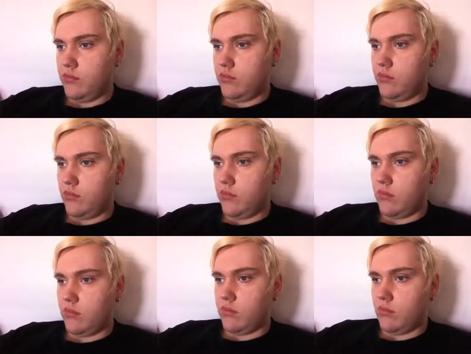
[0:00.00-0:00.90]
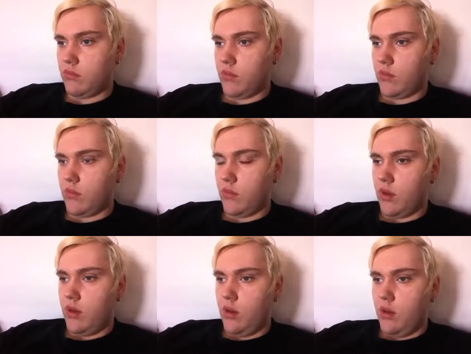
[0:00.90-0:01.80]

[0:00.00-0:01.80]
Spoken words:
Nobody speaks.